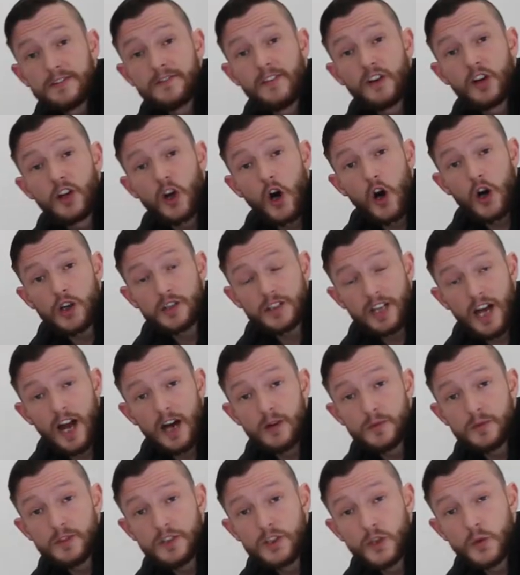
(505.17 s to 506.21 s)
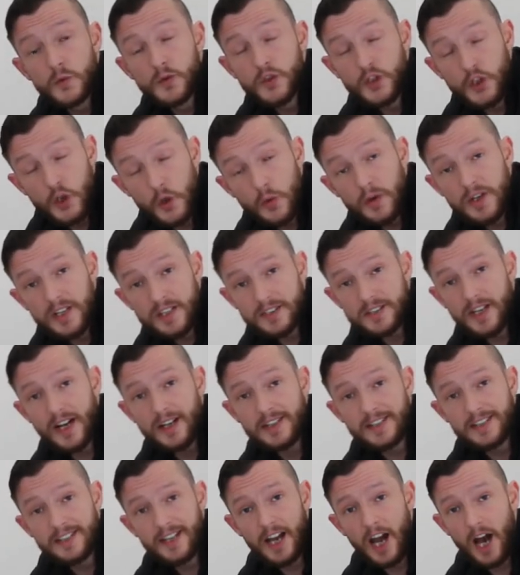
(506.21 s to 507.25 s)
you forgot how, you know, you are
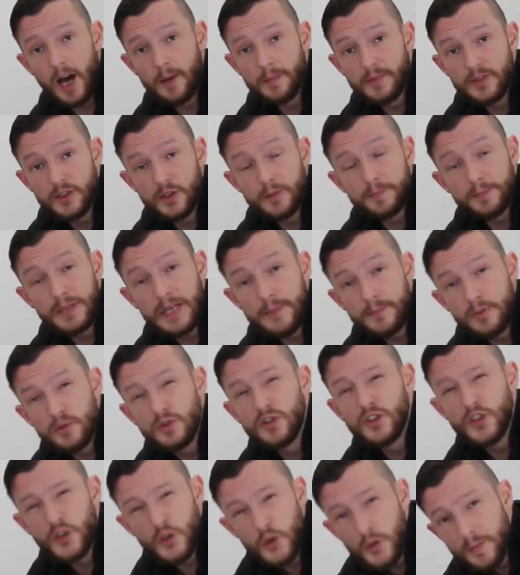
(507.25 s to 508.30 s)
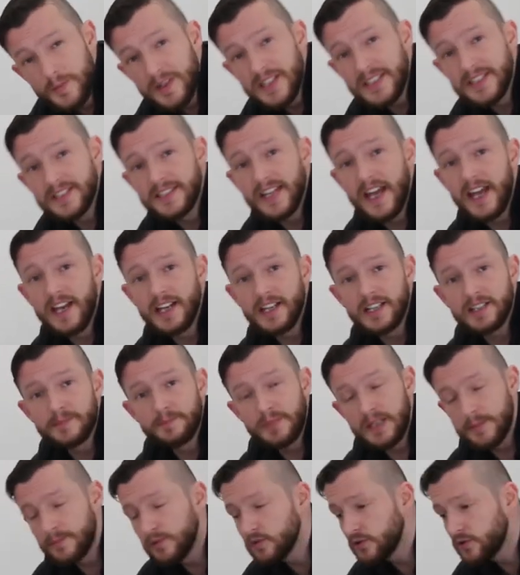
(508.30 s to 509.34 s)
starting up? You know, people do mistakes.
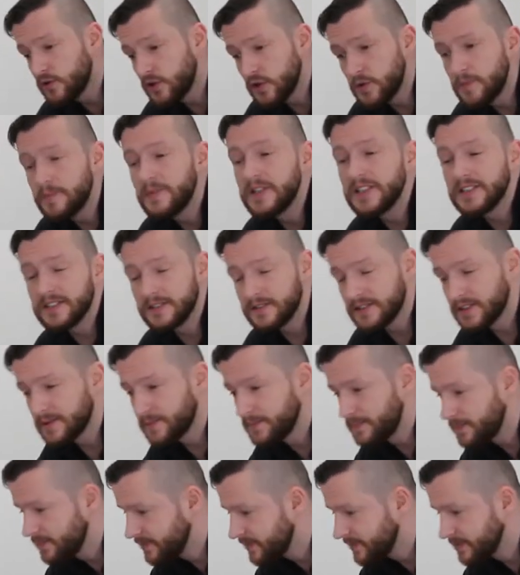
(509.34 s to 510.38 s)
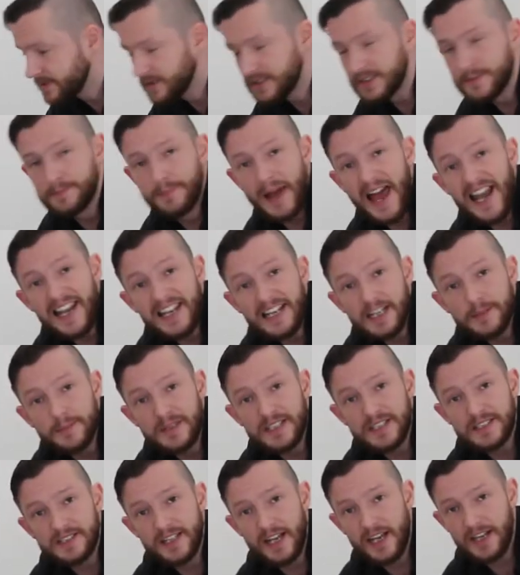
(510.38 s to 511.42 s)
People do spelling
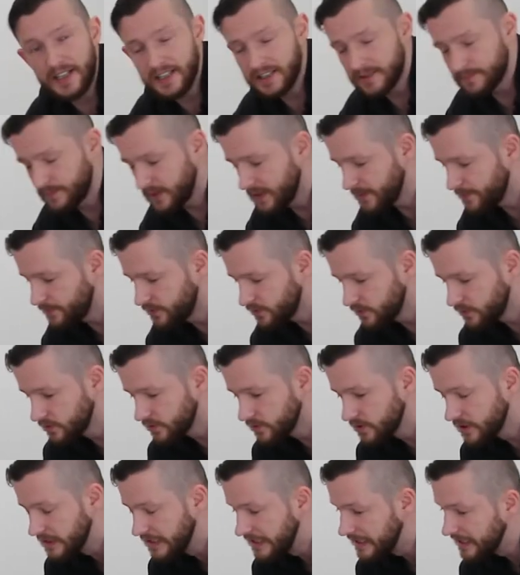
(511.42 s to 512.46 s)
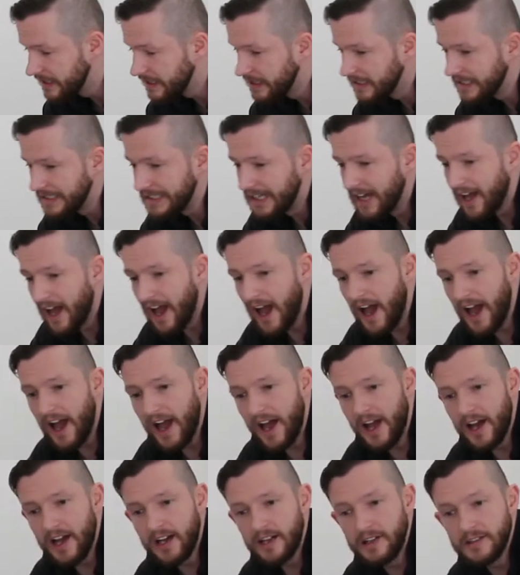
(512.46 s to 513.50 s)
mistakes. People,
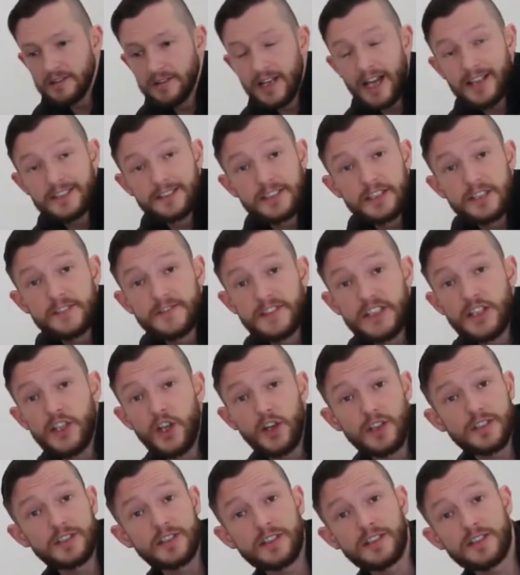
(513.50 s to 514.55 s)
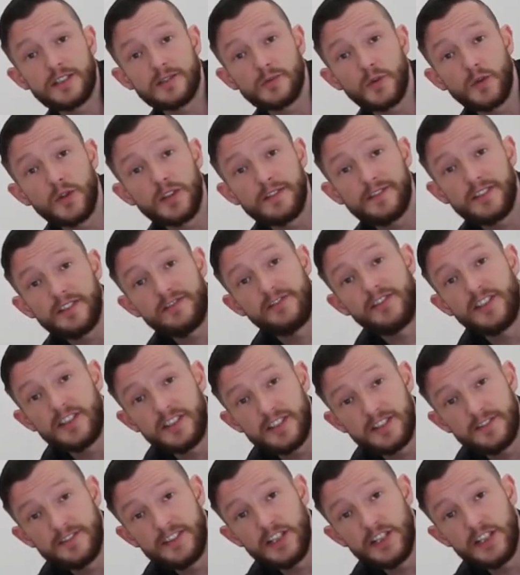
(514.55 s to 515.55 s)
like these videos, this is one of the first